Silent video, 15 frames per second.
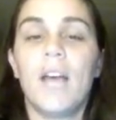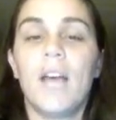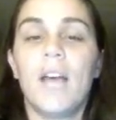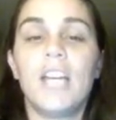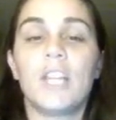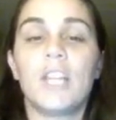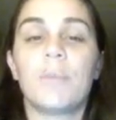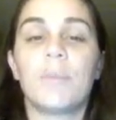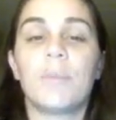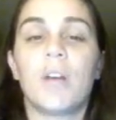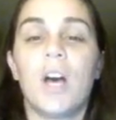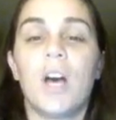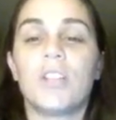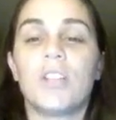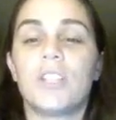Another
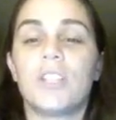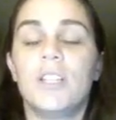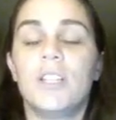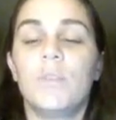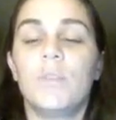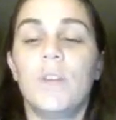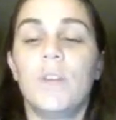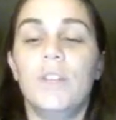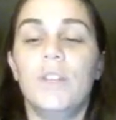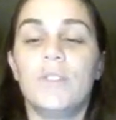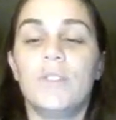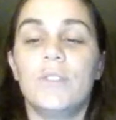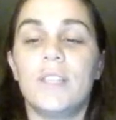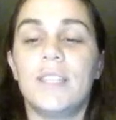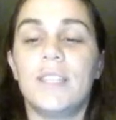precaution when
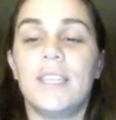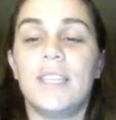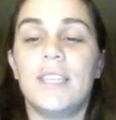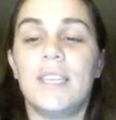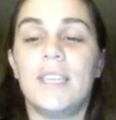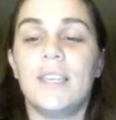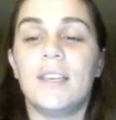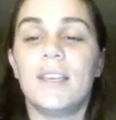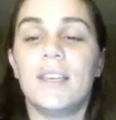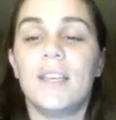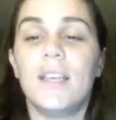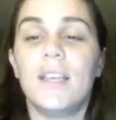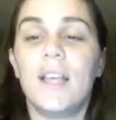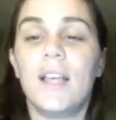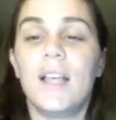using the
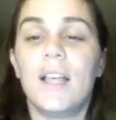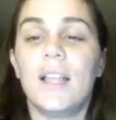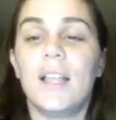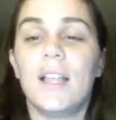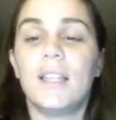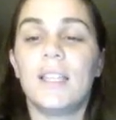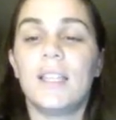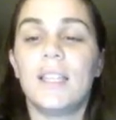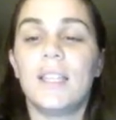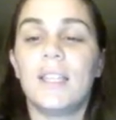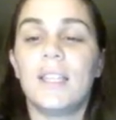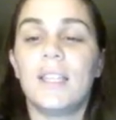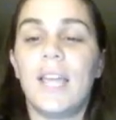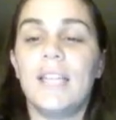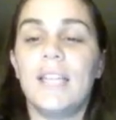
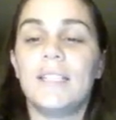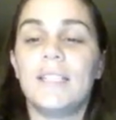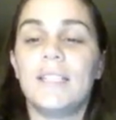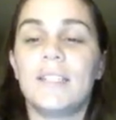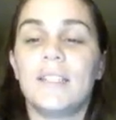light